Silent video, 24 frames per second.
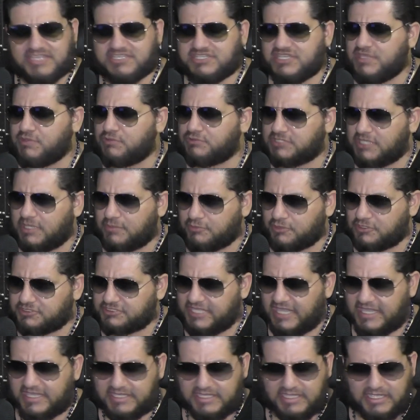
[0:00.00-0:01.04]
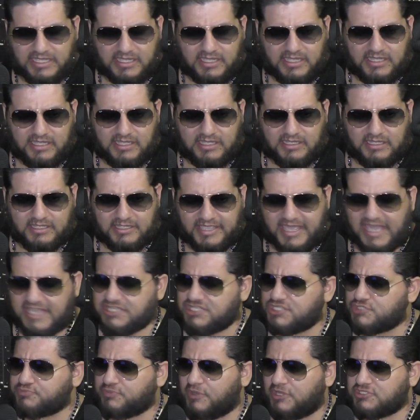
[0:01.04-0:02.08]
he was able to take
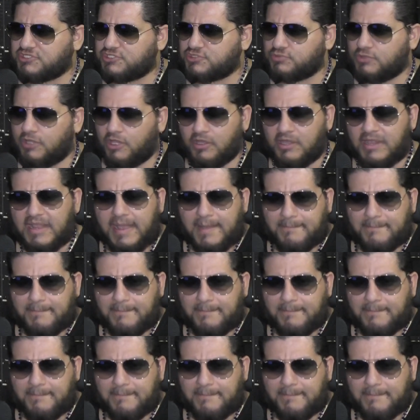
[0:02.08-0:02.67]
Gaethje's punch as well.